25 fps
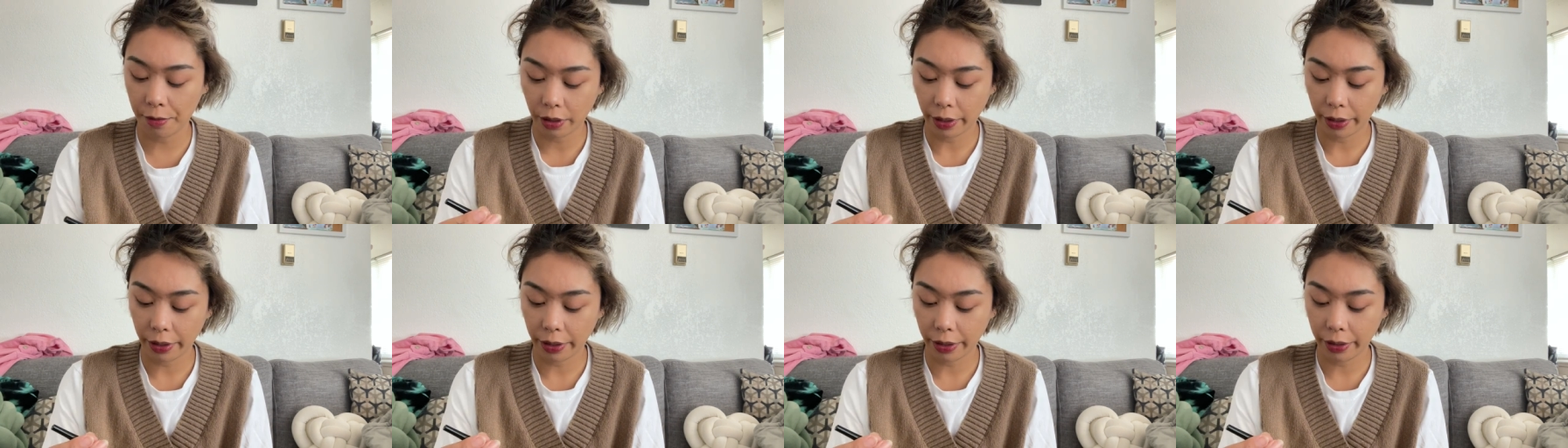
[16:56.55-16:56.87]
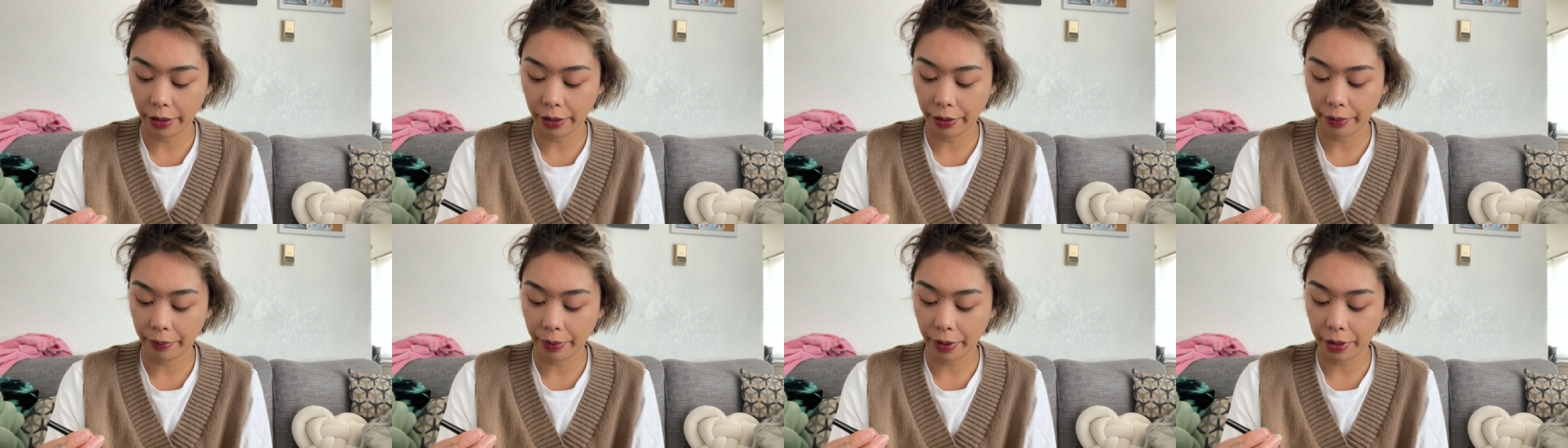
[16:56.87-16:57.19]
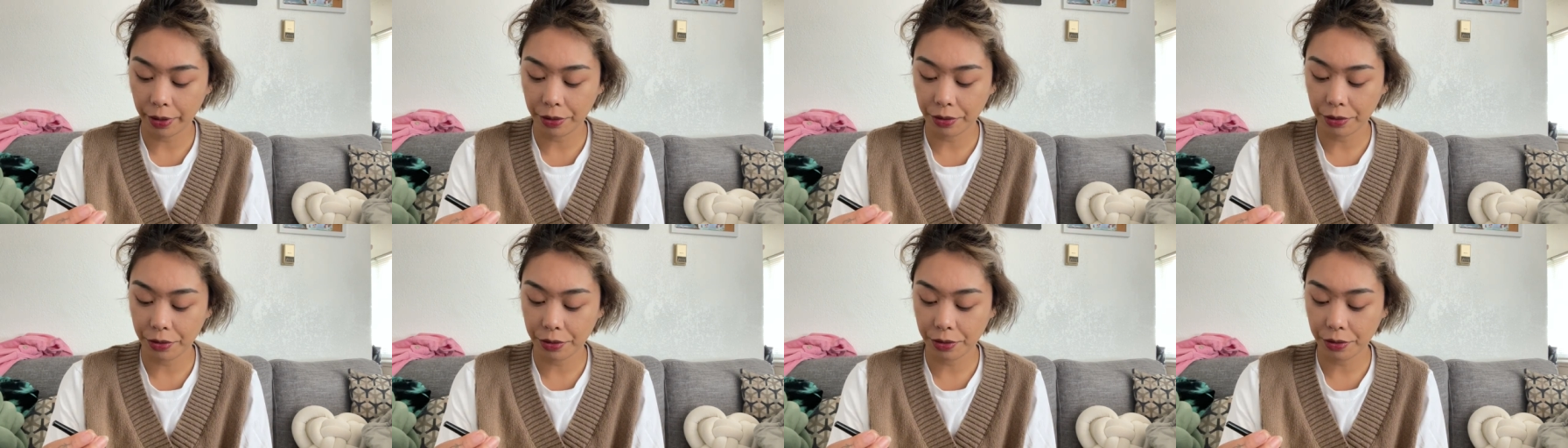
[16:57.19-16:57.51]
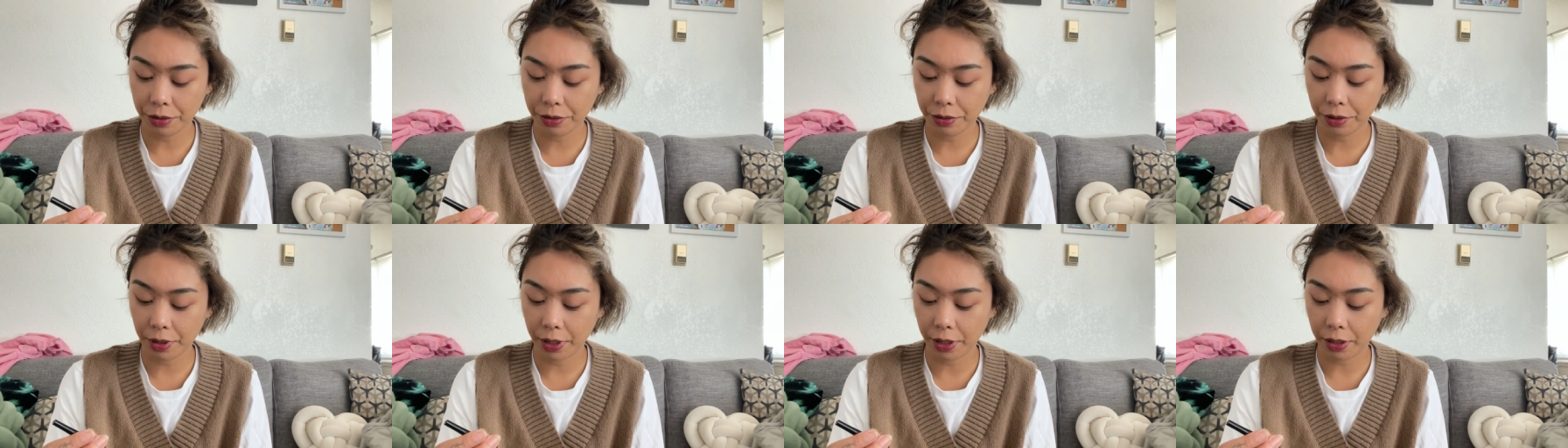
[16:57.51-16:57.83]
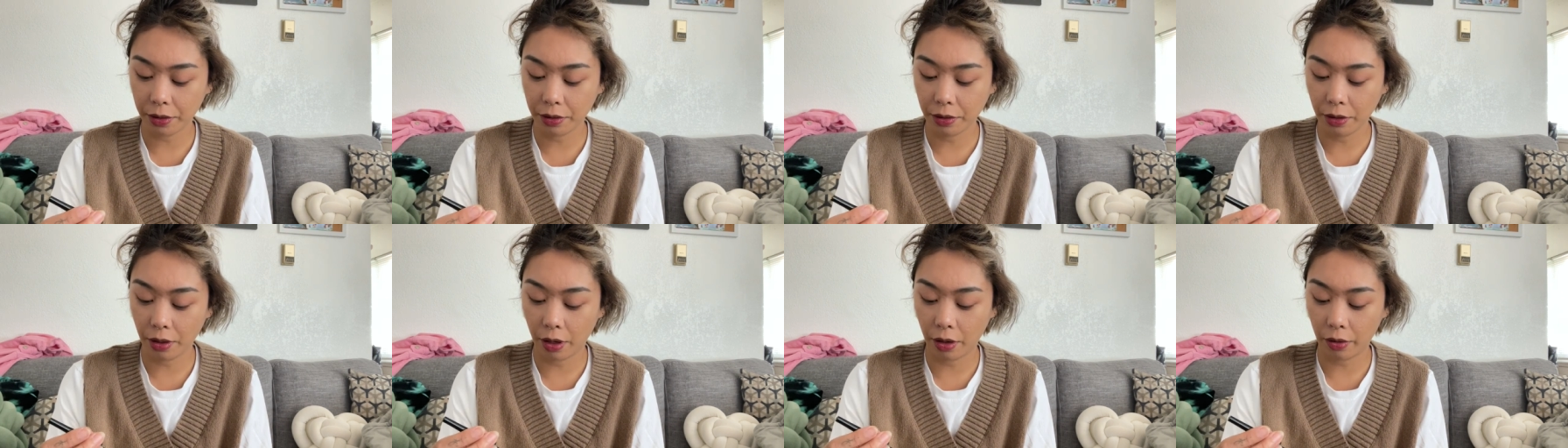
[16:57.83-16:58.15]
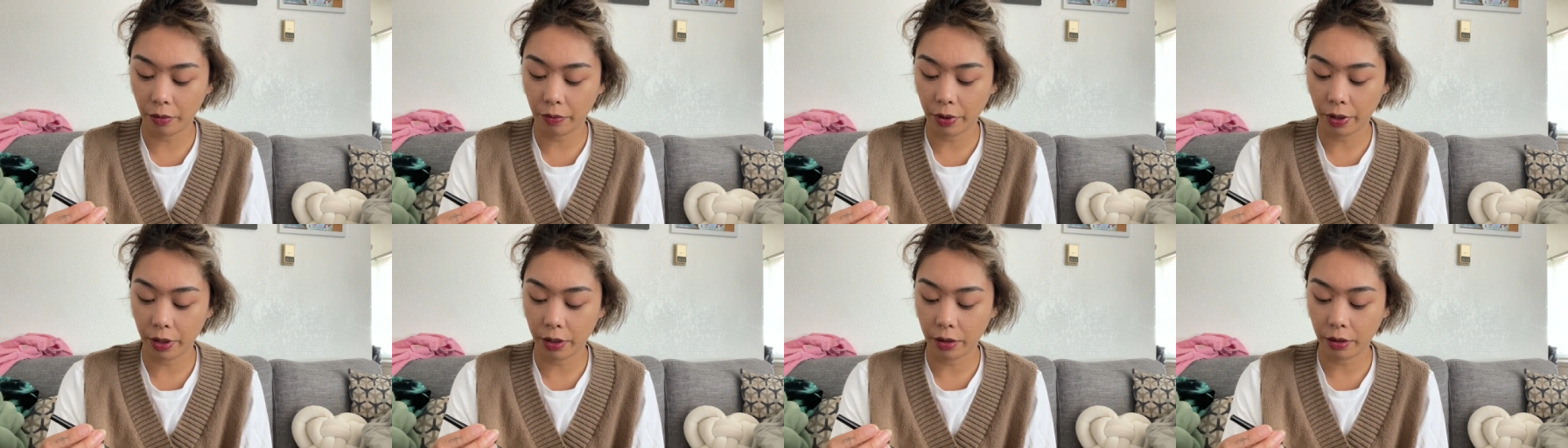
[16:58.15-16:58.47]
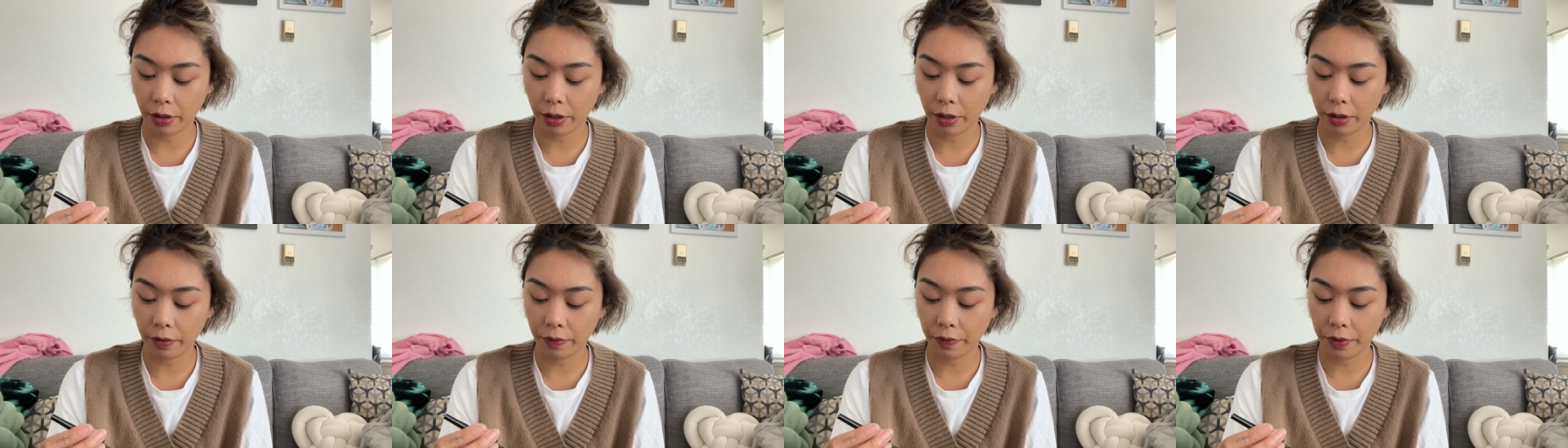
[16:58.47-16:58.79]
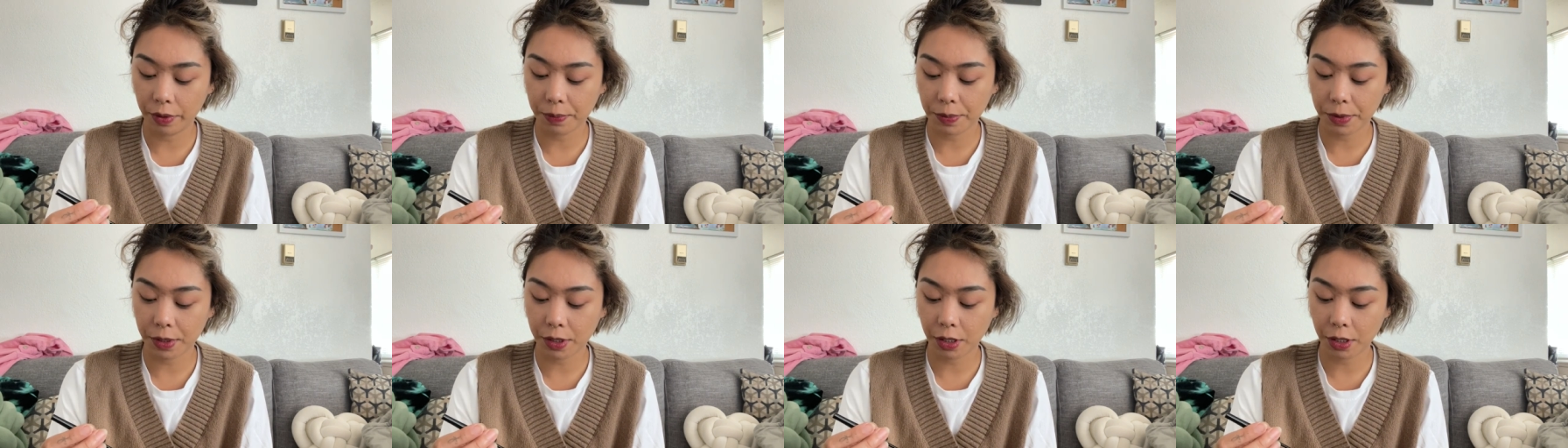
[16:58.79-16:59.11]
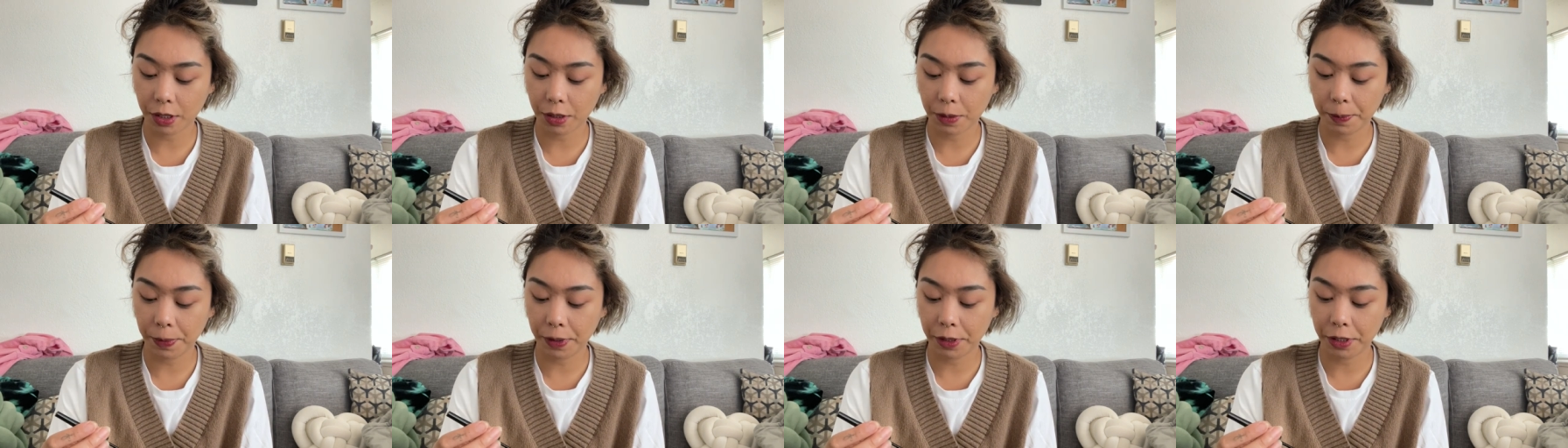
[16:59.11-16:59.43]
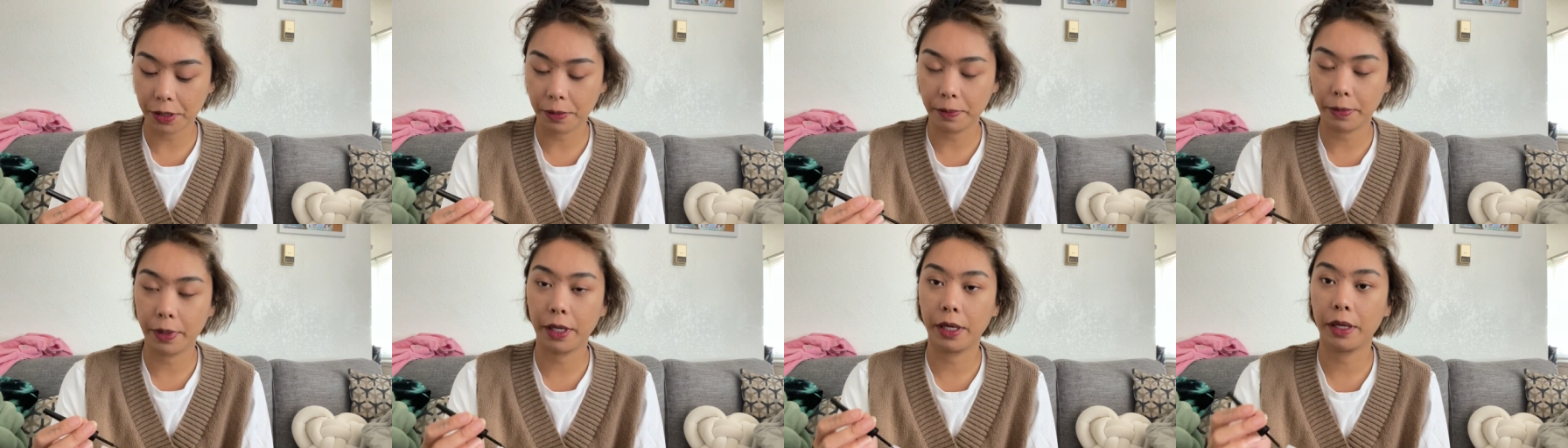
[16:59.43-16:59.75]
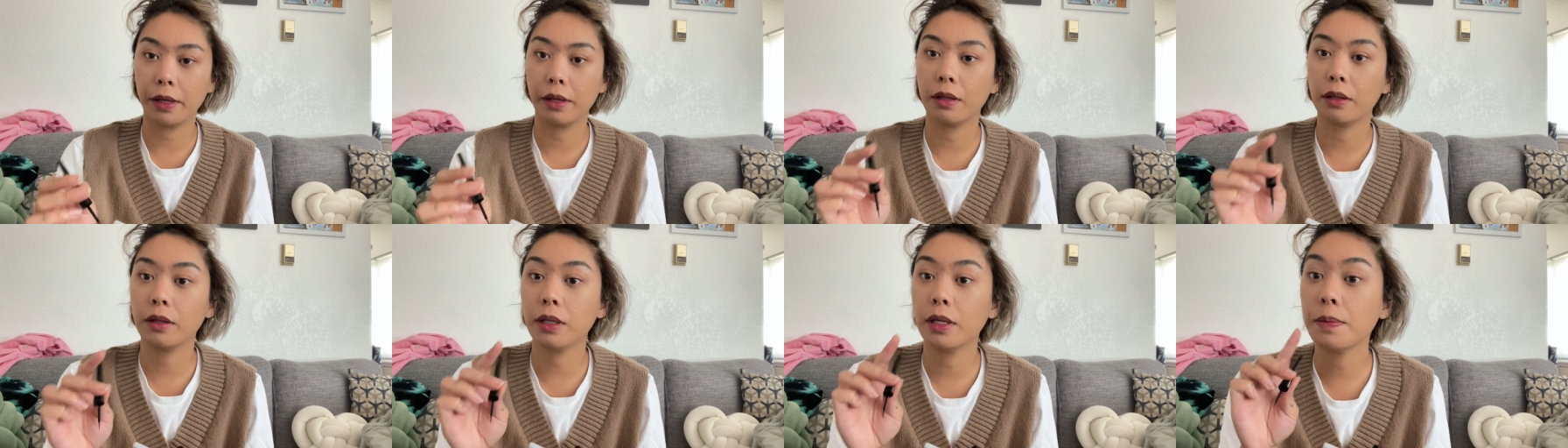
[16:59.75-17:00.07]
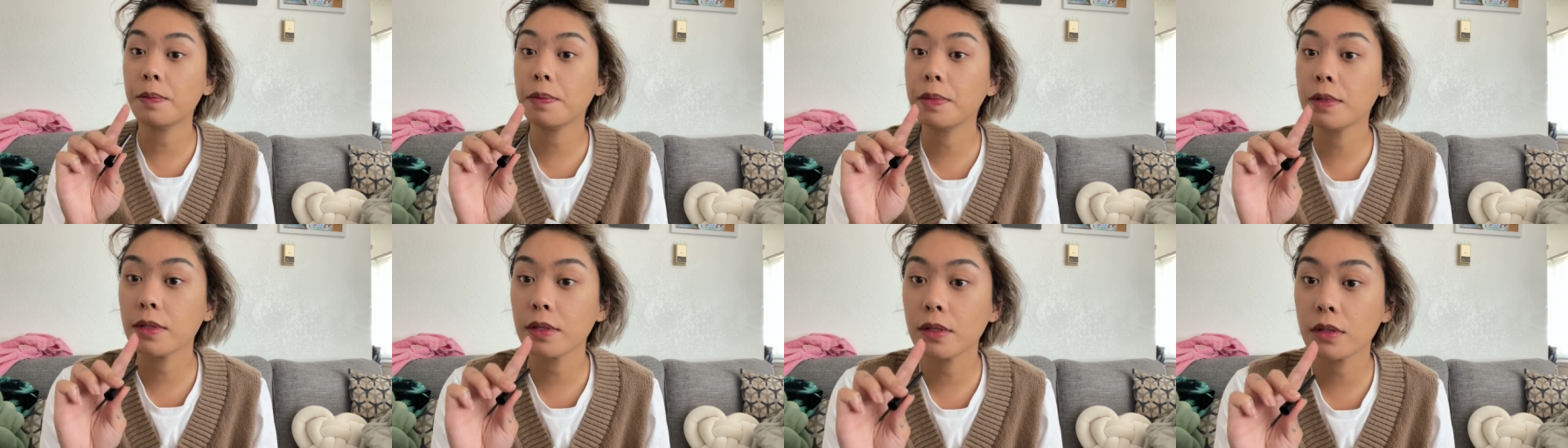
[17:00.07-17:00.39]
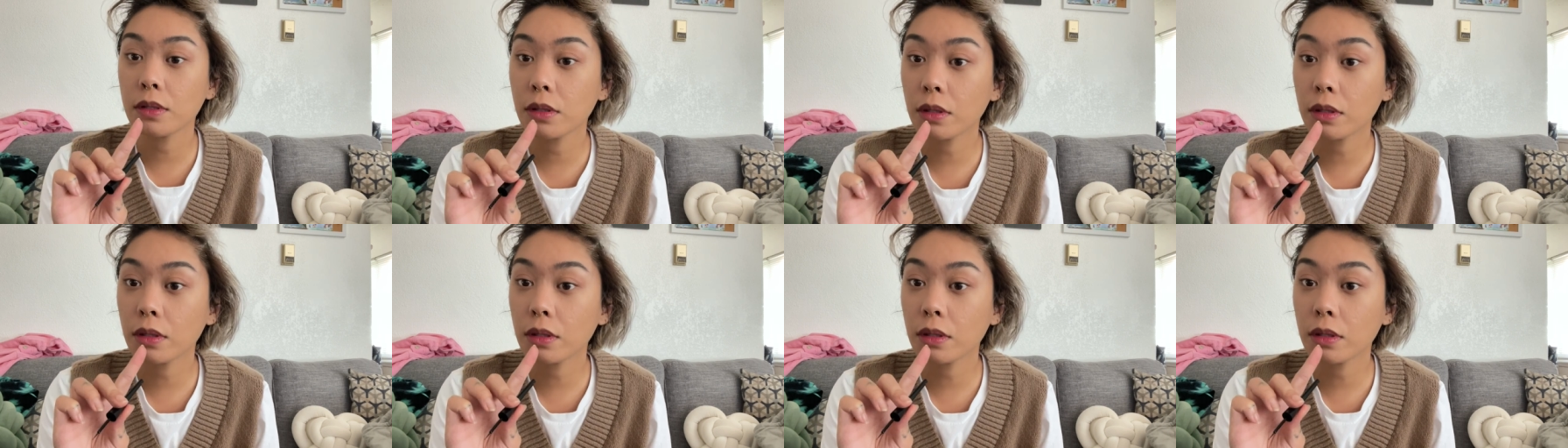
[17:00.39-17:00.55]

Um, I used to like not wear a lot of lipsticks because my lips